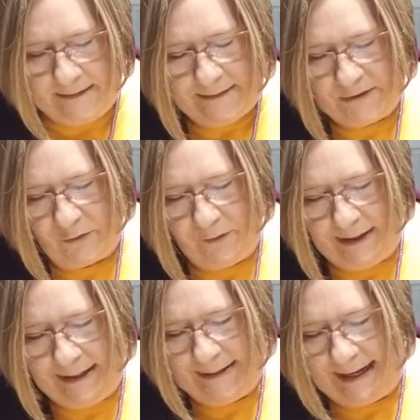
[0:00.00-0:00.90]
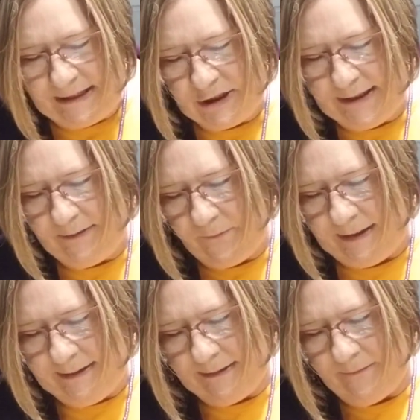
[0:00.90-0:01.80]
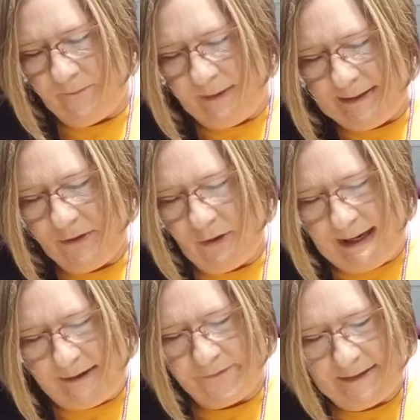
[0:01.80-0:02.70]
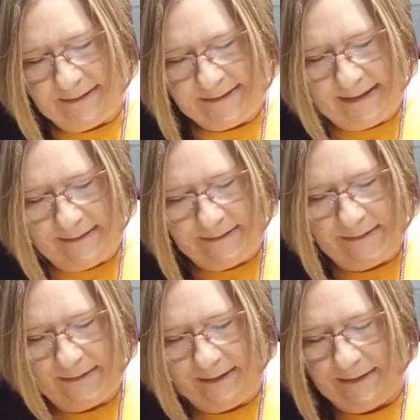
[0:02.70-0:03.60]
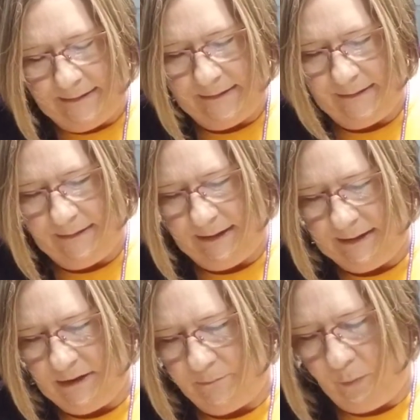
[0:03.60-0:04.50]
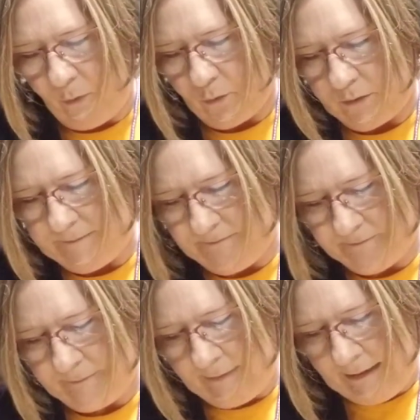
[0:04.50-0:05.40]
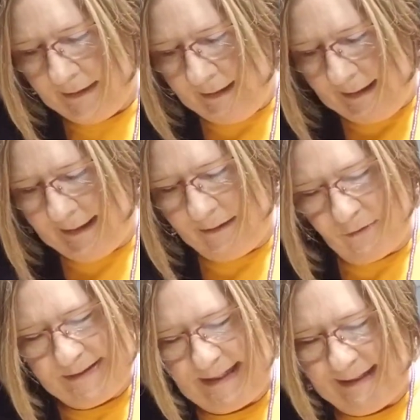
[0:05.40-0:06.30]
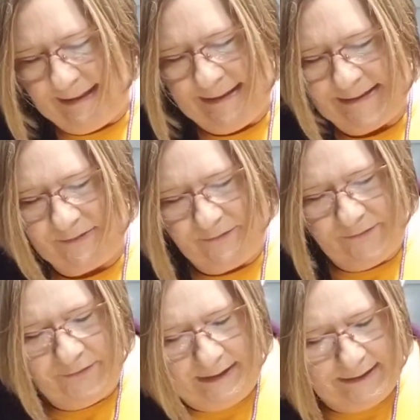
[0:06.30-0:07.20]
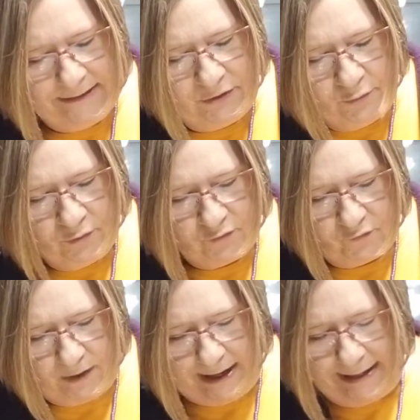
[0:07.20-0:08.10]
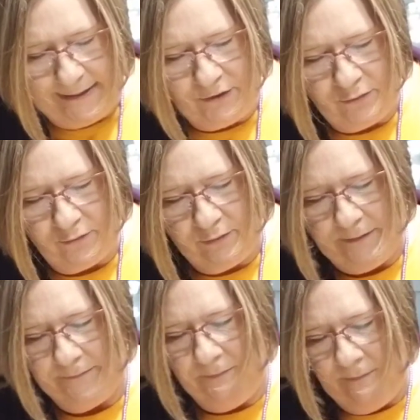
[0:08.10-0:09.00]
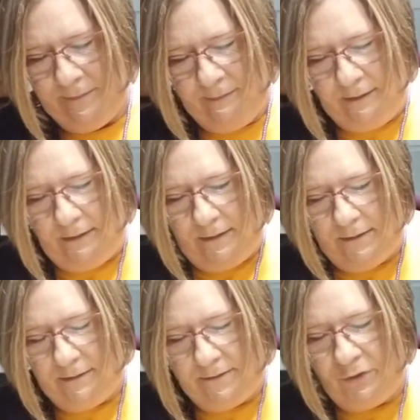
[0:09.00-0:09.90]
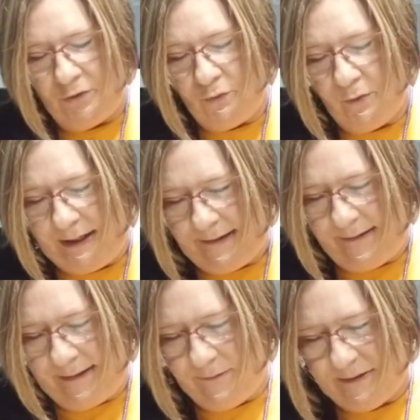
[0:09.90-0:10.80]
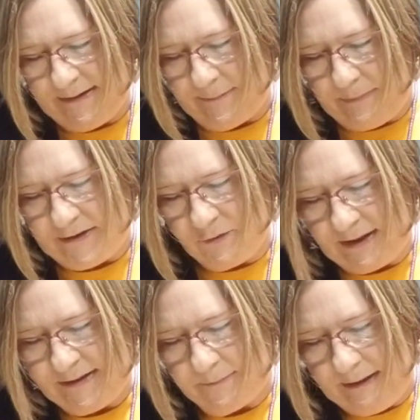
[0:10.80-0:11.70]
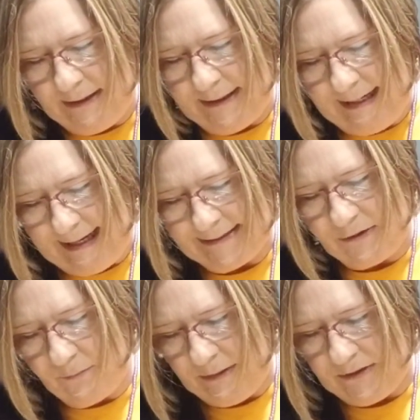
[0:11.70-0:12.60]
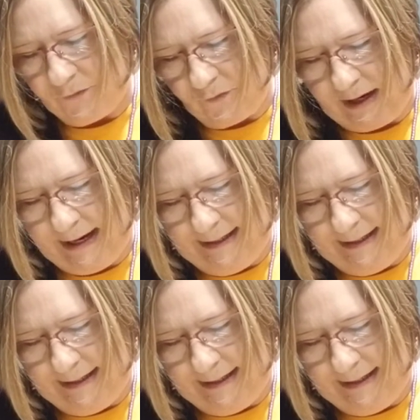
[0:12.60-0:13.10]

So it actually, when you have this in your bowl, it looks like it's really too dry to do anything with it, but trust me, it has to be dry.